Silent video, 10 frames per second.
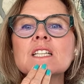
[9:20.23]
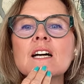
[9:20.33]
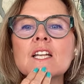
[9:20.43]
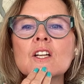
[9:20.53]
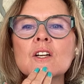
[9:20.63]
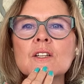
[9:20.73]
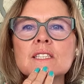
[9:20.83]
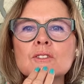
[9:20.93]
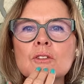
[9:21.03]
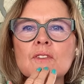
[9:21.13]
I don't know,
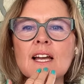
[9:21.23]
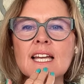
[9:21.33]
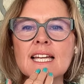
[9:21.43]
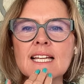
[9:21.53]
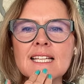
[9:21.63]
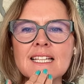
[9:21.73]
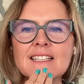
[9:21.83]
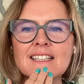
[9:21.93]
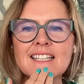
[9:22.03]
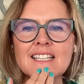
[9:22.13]
it's sort of like a healing
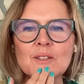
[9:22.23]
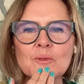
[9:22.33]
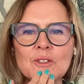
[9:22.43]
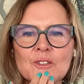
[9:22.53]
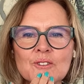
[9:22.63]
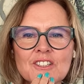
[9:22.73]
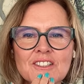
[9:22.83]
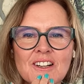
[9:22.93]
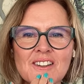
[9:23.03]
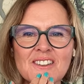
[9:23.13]
thing in the world,
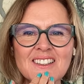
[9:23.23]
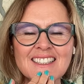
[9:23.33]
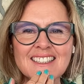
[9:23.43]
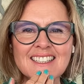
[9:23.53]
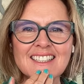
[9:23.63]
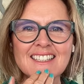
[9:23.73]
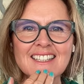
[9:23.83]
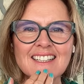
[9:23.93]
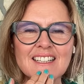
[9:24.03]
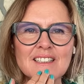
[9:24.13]

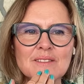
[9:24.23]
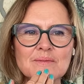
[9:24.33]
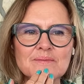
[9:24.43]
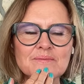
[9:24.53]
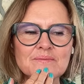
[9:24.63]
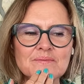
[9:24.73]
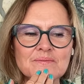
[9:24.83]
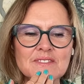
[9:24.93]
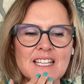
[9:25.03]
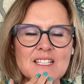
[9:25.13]

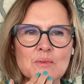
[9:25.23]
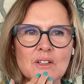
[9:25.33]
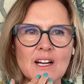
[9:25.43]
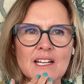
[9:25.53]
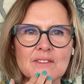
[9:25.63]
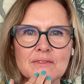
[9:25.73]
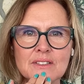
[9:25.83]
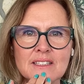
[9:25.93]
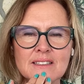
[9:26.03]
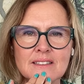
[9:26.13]
that's what I've
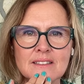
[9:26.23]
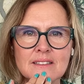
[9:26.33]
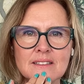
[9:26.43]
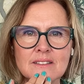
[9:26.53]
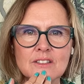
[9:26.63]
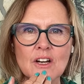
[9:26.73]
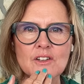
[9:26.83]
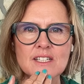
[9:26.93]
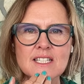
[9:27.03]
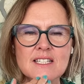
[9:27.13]

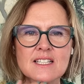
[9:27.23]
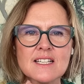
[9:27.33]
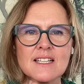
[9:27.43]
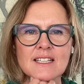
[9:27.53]
noticed,